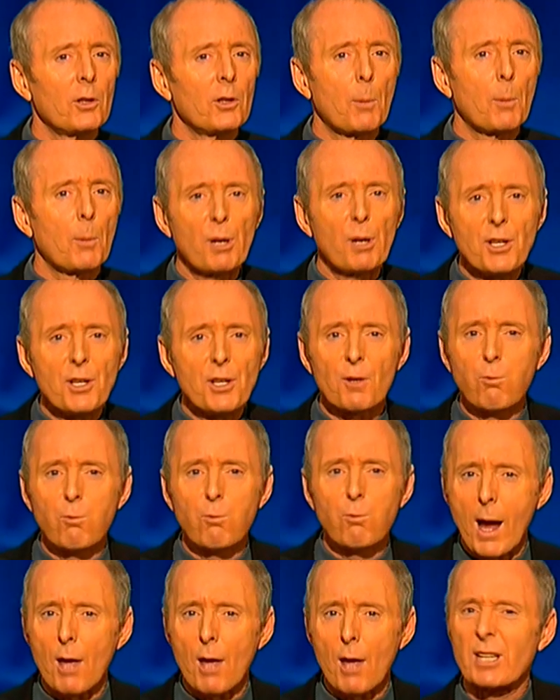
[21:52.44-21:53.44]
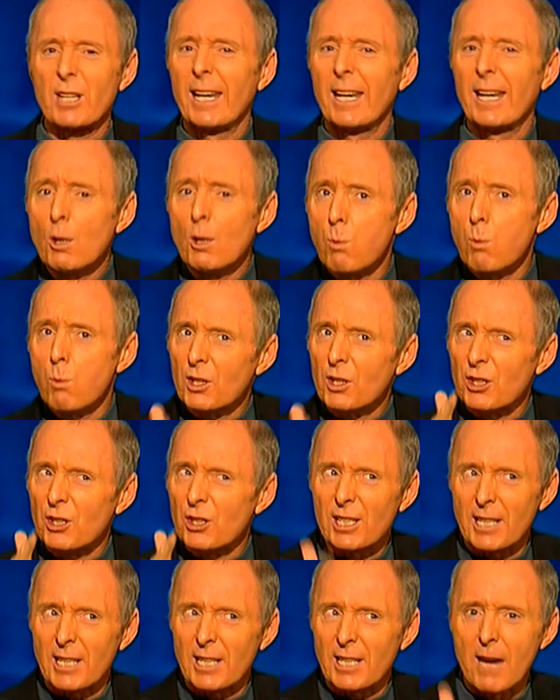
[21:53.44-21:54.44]
the Prince of Wales, he wants
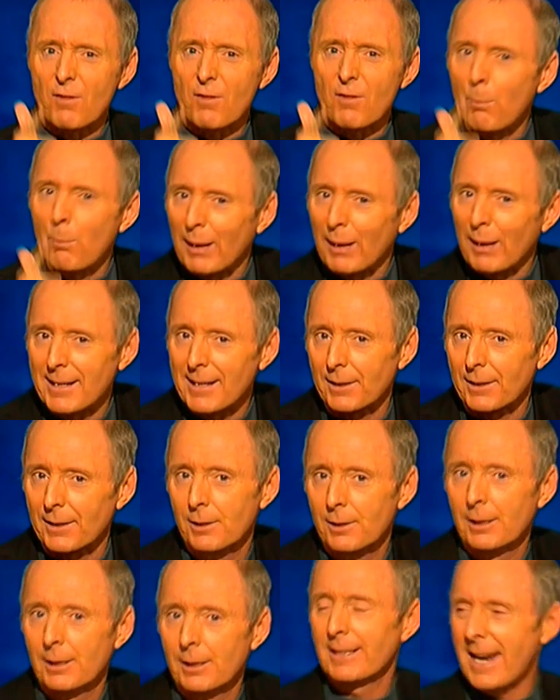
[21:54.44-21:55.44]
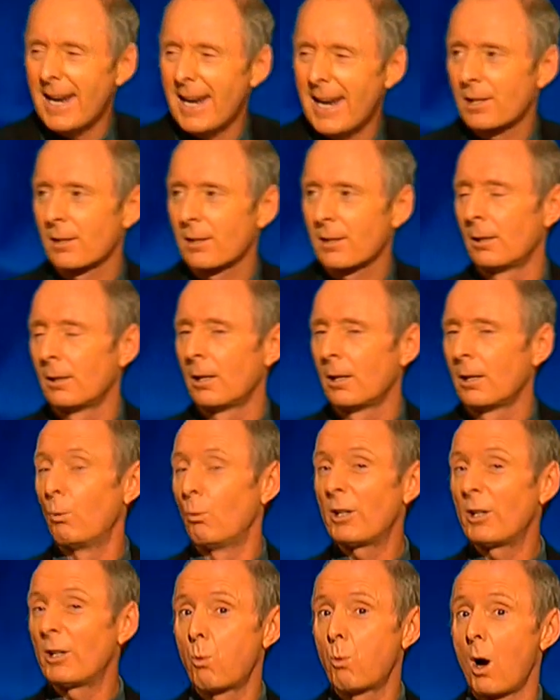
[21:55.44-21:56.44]
to save the planet. Yes,
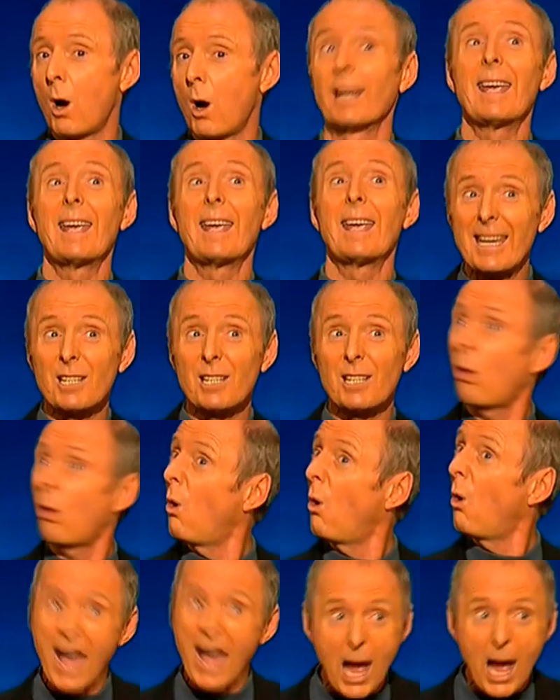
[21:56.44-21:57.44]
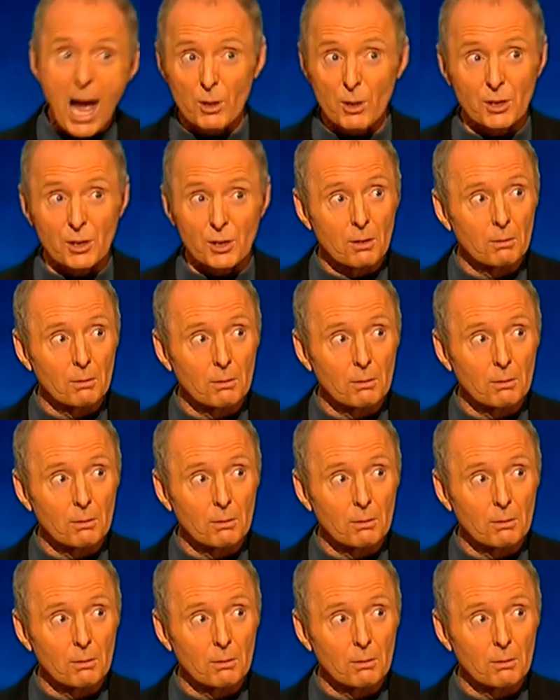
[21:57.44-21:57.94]
which one, his or ours?